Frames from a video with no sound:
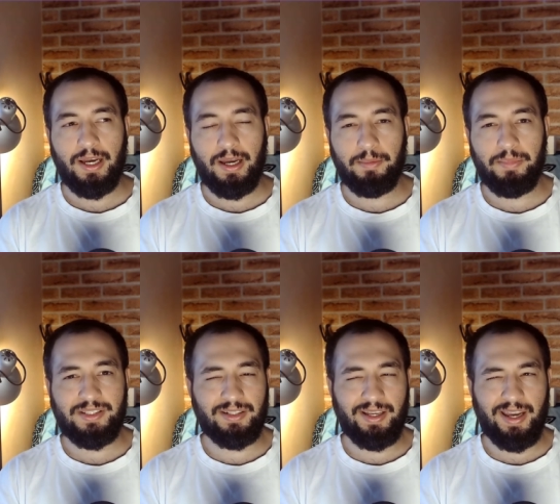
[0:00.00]

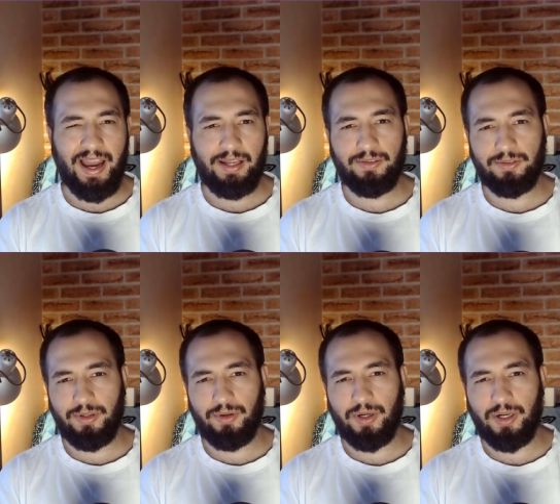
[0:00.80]
basically I don't
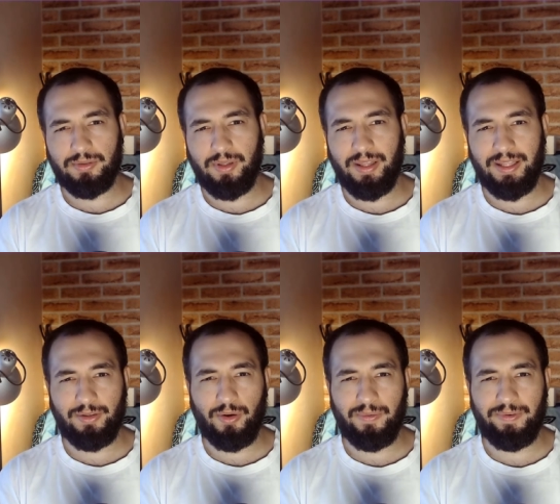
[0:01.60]
go out that
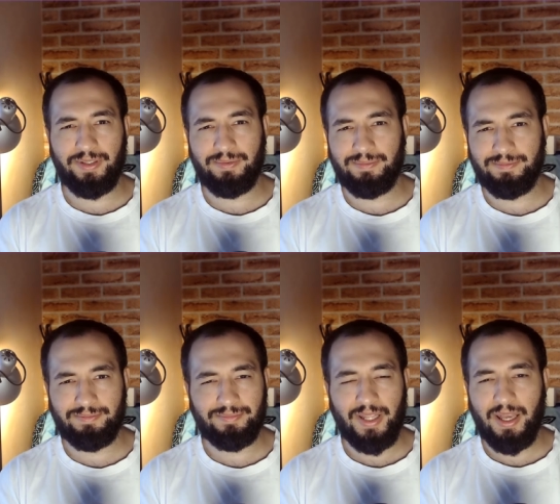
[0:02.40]
often,
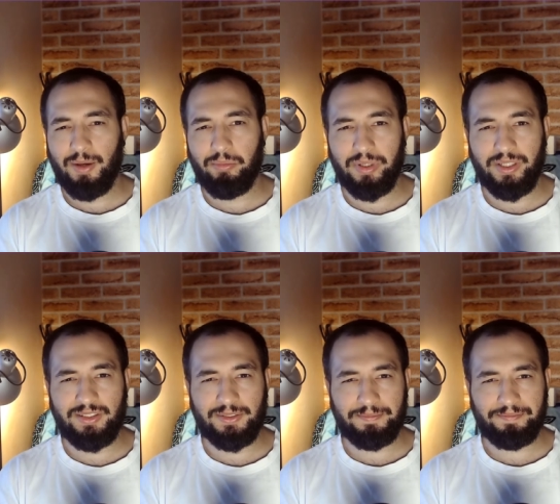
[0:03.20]

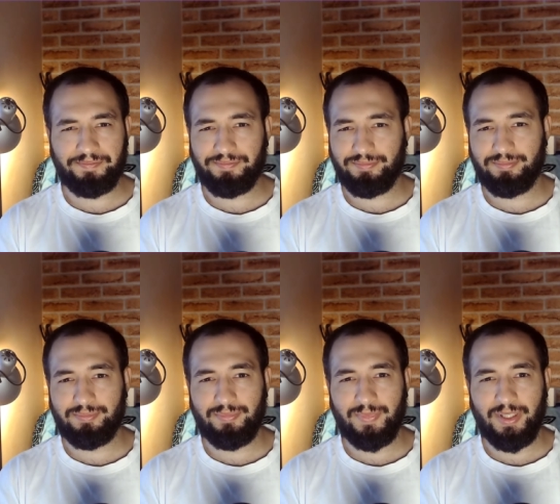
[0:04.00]
but
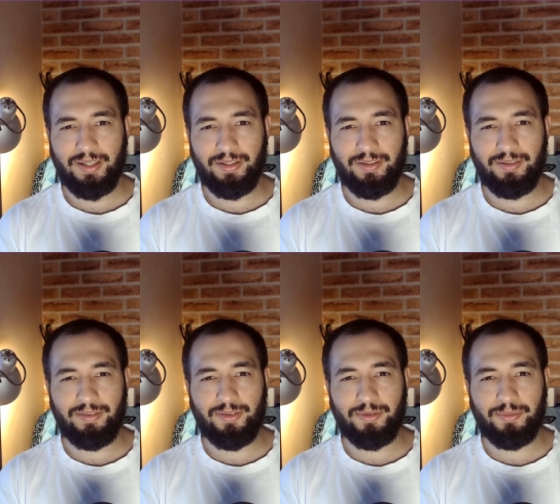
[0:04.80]

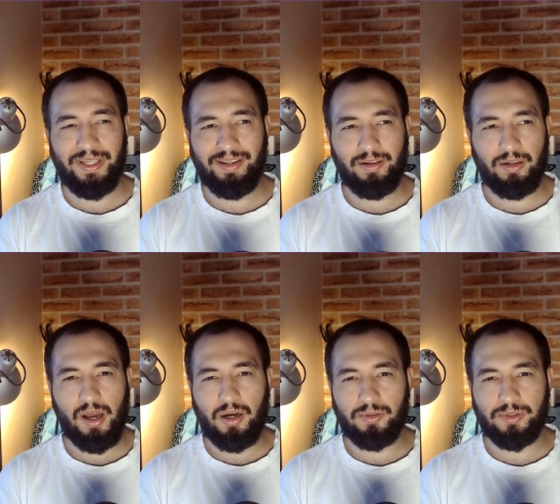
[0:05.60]
not being
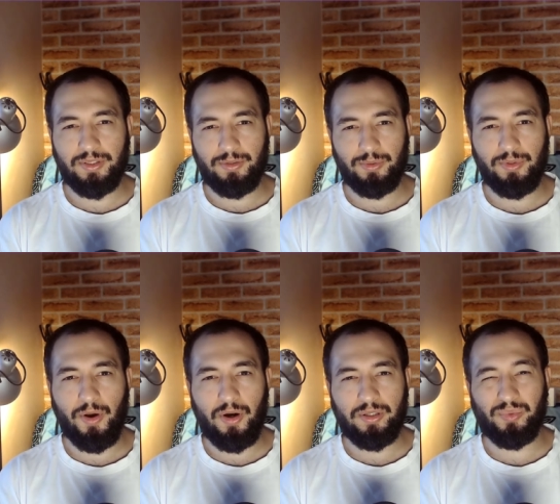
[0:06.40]
allowed to
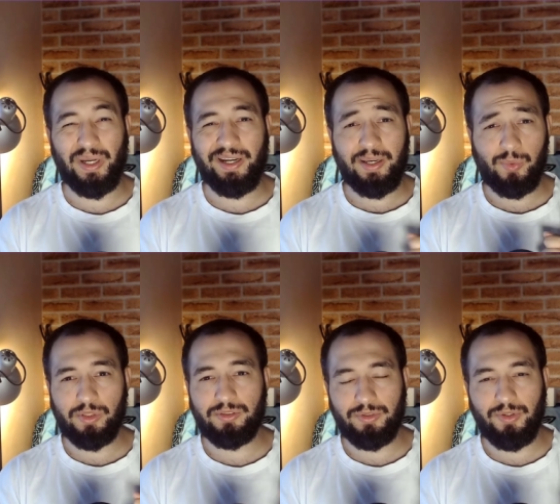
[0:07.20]
go out when I
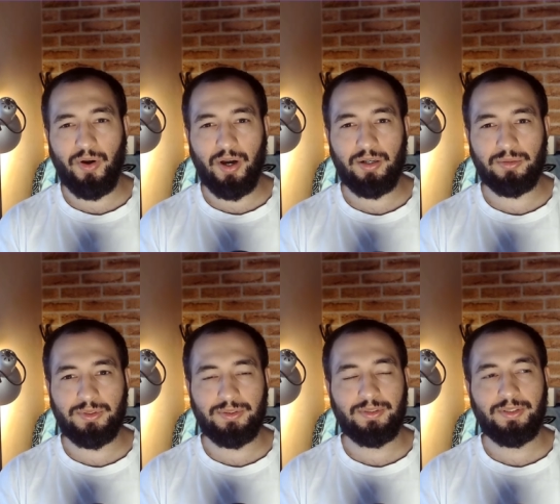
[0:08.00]
want to go
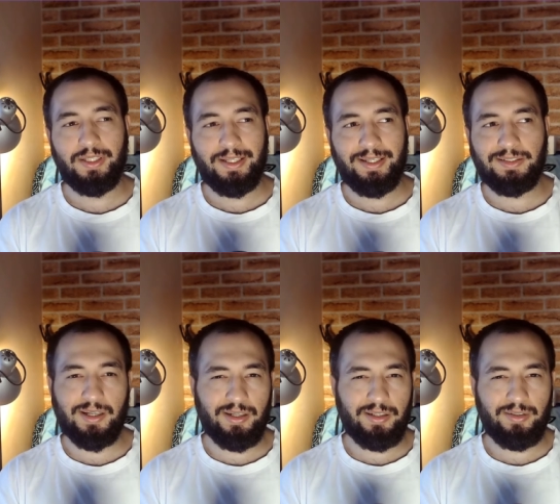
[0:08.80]
out, it's
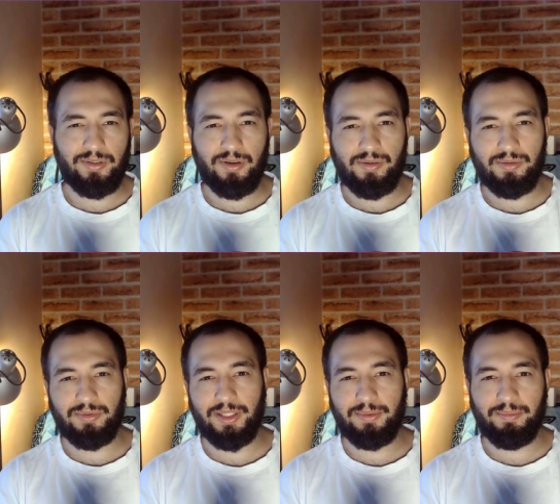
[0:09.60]
kind of, you know,
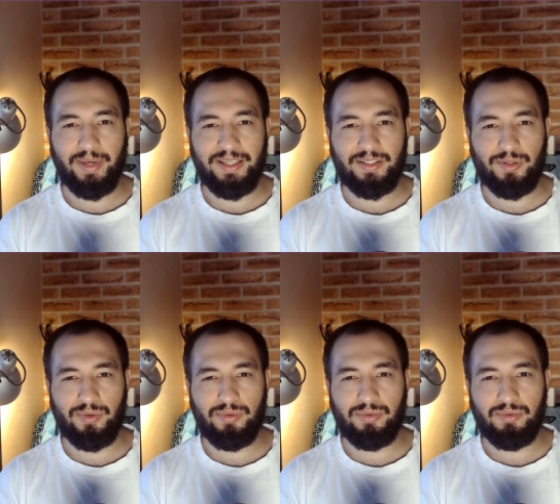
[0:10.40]
it makes
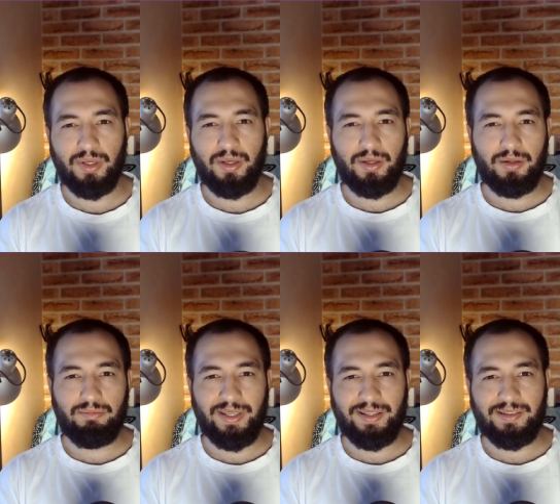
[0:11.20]
you
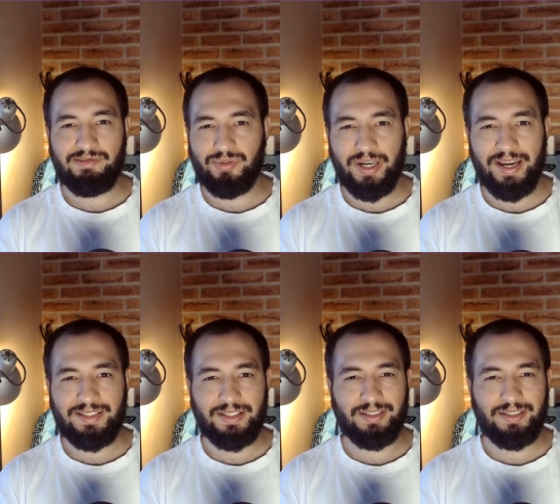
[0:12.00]
being stressed and